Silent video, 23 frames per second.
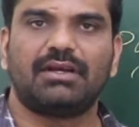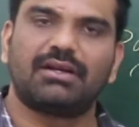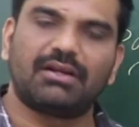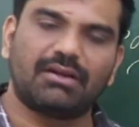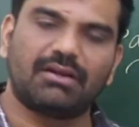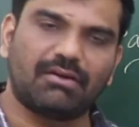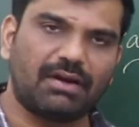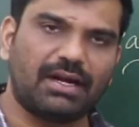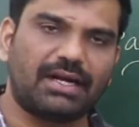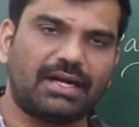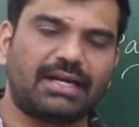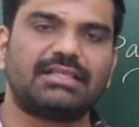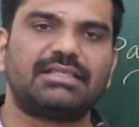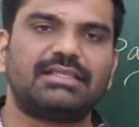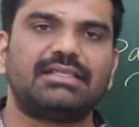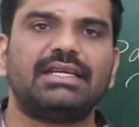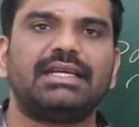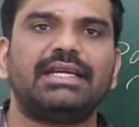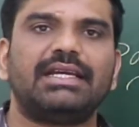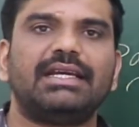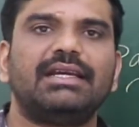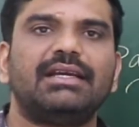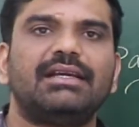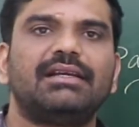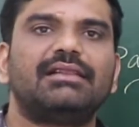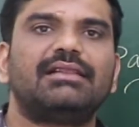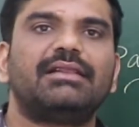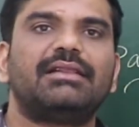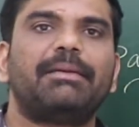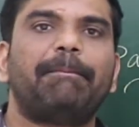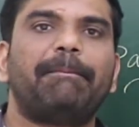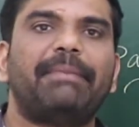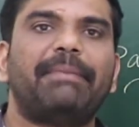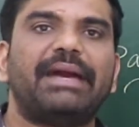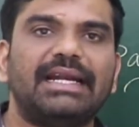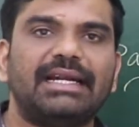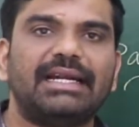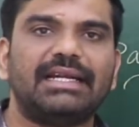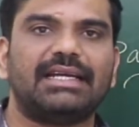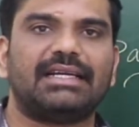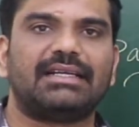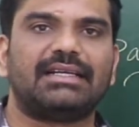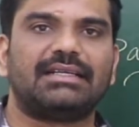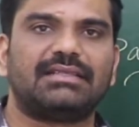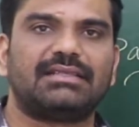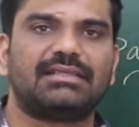Now let us see the
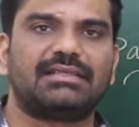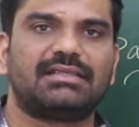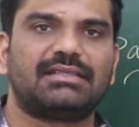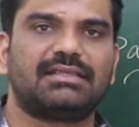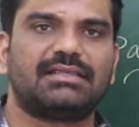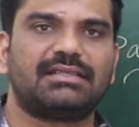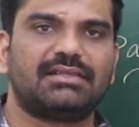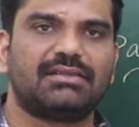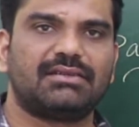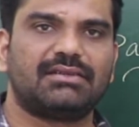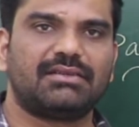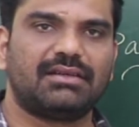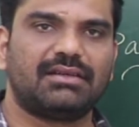paintings.